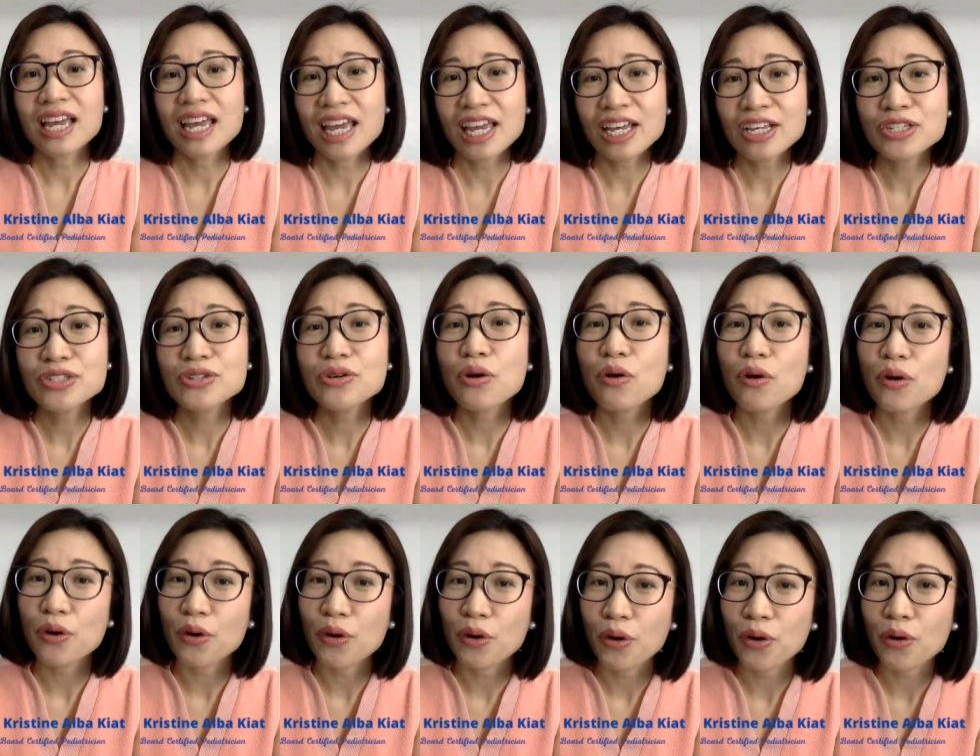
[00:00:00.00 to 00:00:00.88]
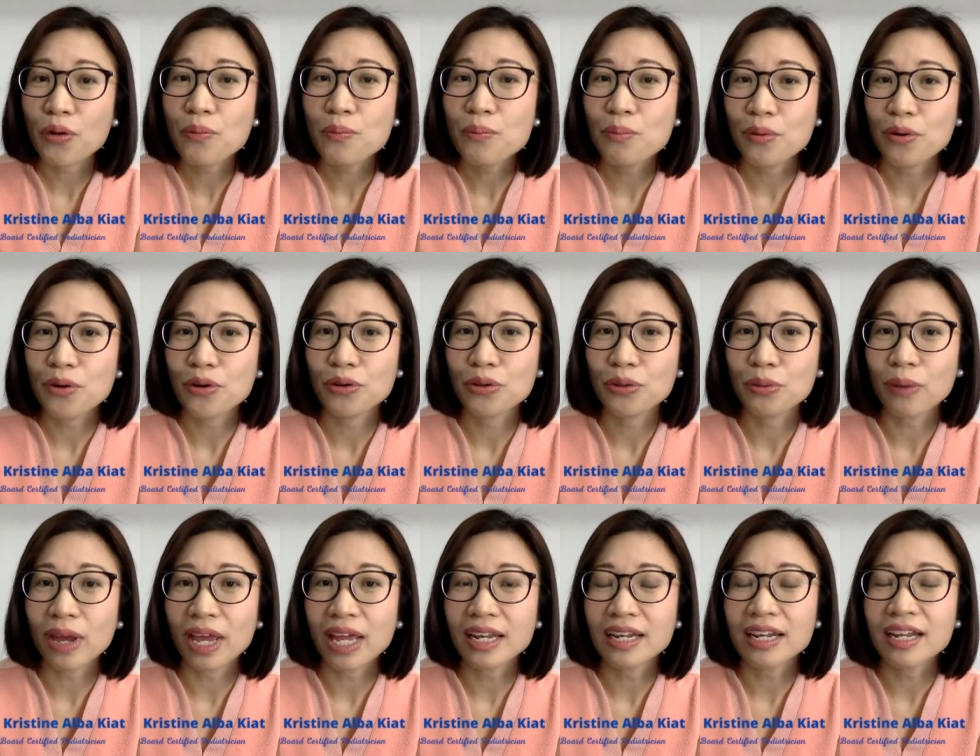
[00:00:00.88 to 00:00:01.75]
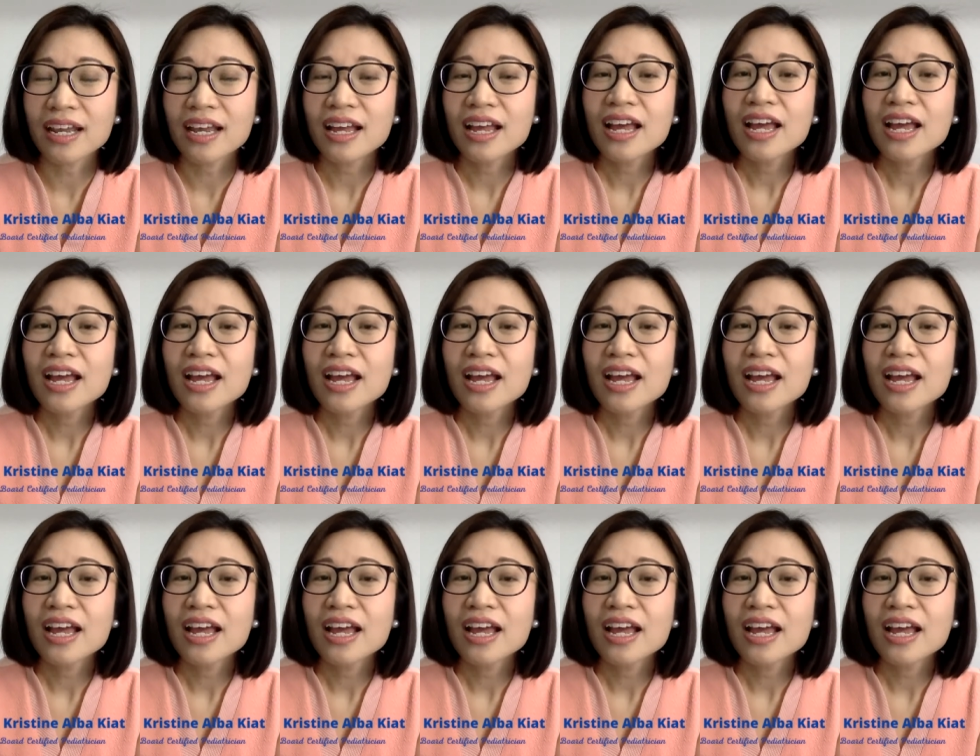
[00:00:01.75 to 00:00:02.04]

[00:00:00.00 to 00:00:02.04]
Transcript: his or her birth weight,